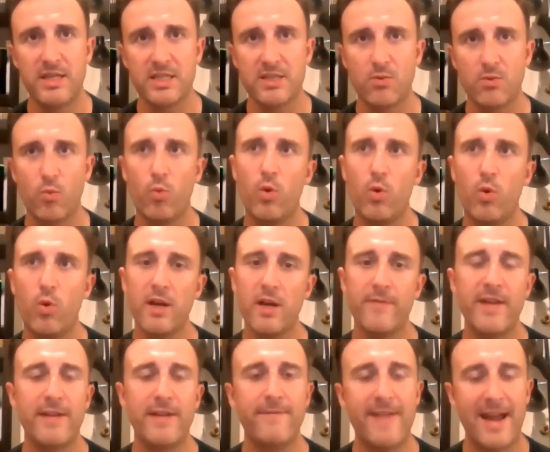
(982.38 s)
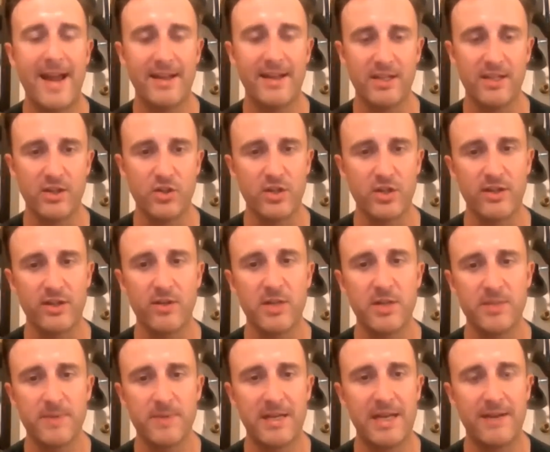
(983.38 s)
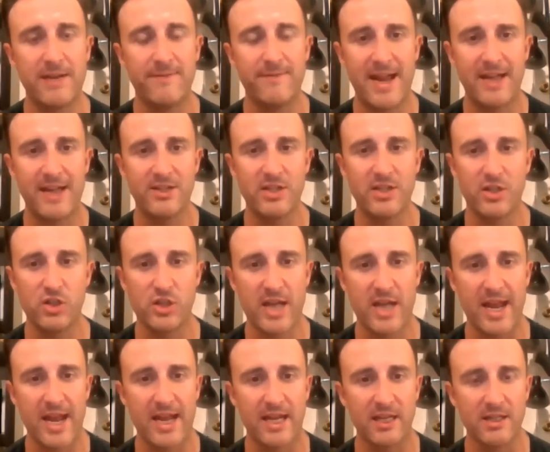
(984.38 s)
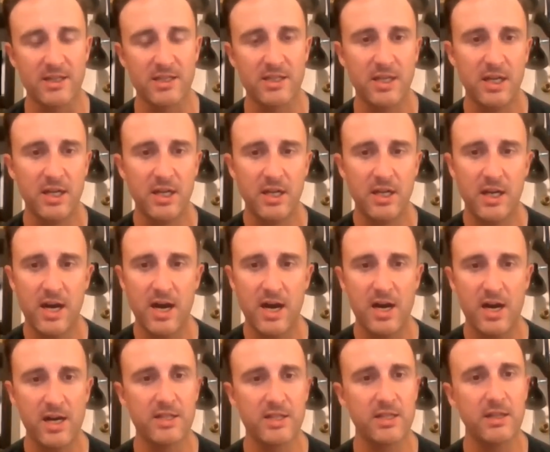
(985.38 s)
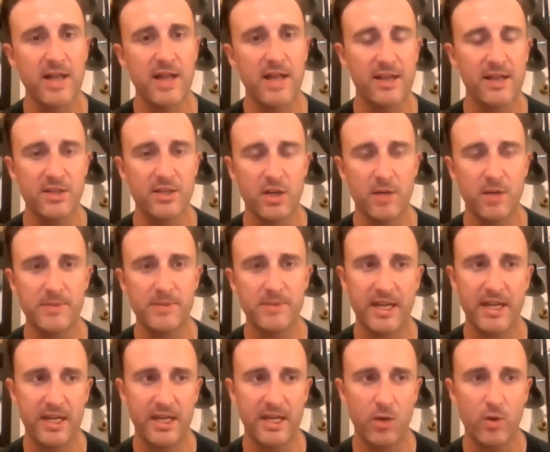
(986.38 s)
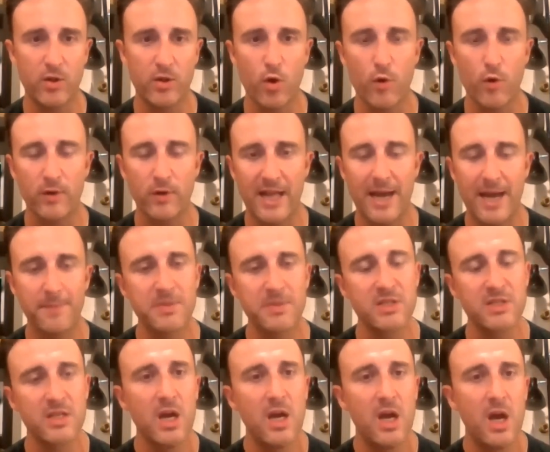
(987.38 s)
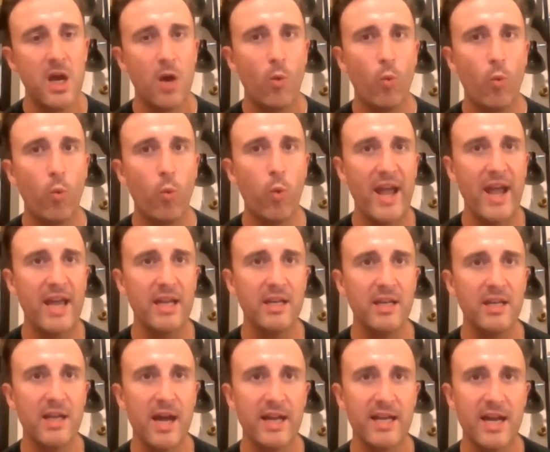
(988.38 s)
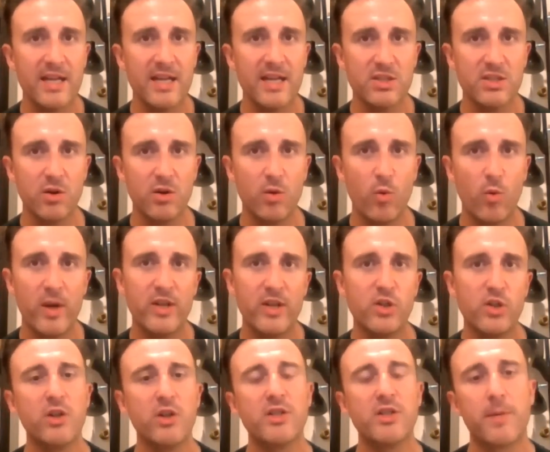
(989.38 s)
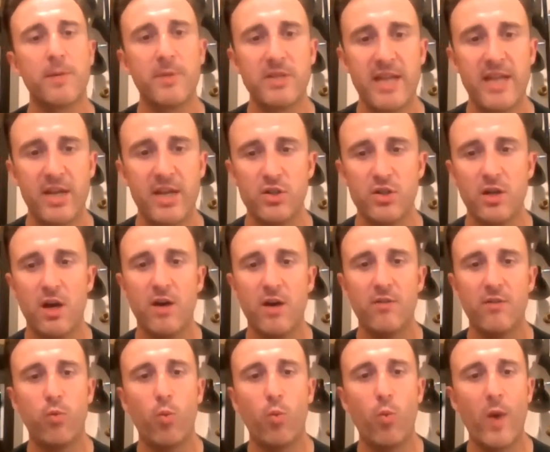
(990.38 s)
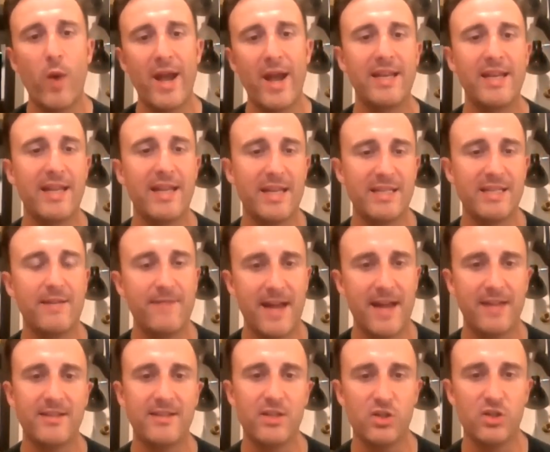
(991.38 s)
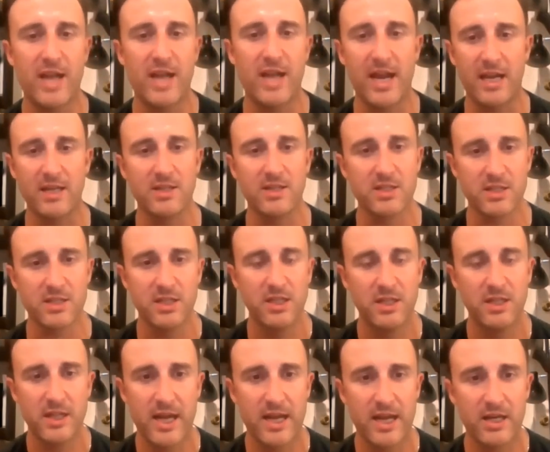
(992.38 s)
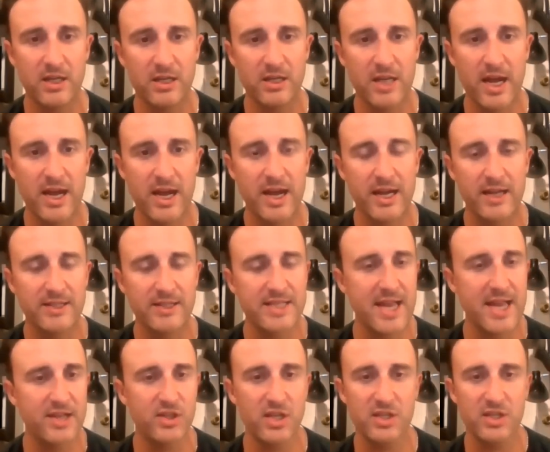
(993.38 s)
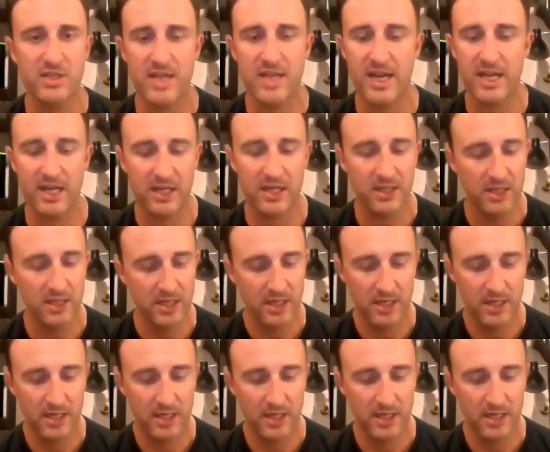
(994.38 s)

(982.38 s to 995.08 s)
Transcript: this word of advantage, that there must be an advantage gained, is a lot of the terms I hear with overlaps. When, I guess, or what is your interpretation of when is advantage gained? And is that just a